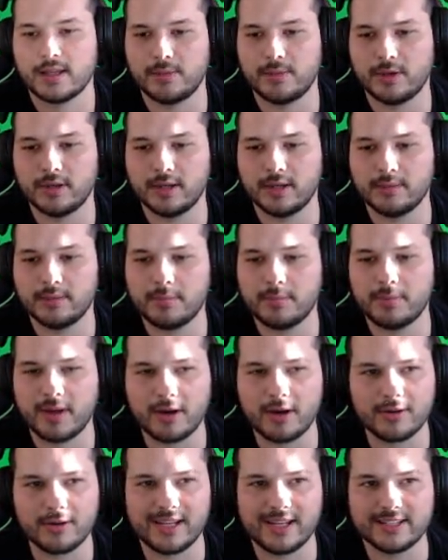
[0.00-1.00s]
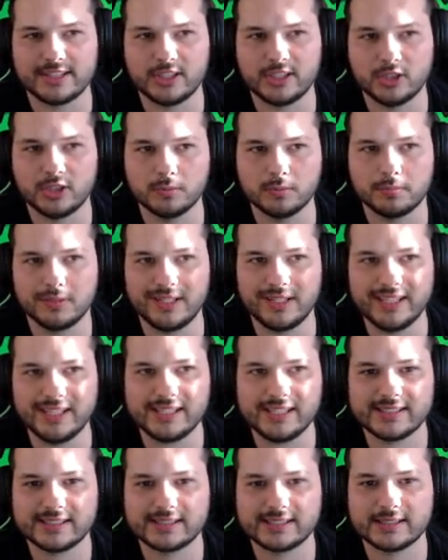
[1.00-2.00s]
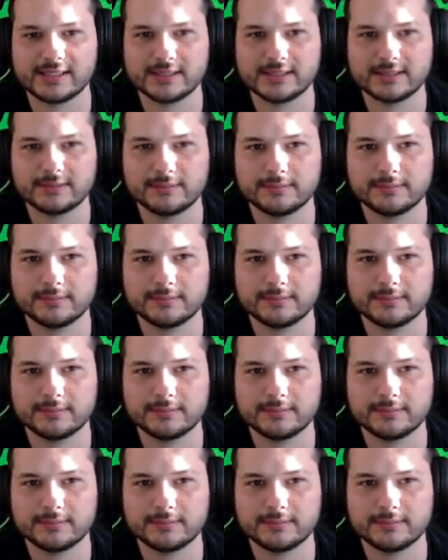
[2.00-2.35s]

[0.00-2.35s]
Come on, let me paralyze you, please.